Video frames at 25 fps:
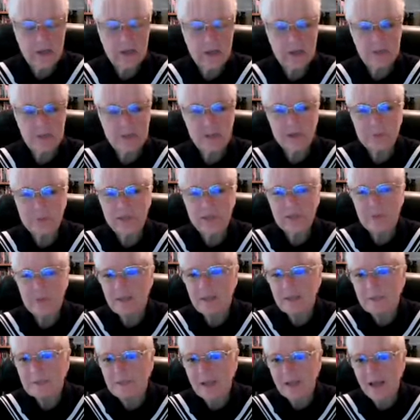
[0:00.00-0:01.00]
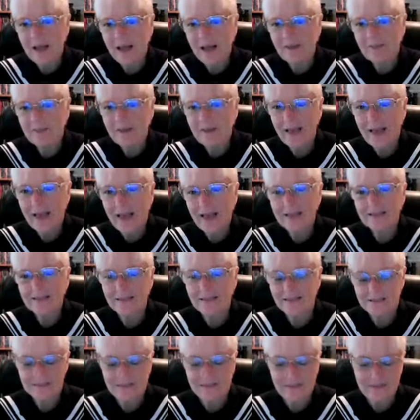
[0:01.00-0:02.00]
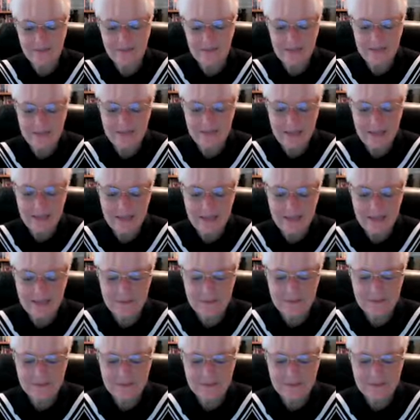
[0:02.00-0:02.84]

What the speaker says: so many people have access to this data?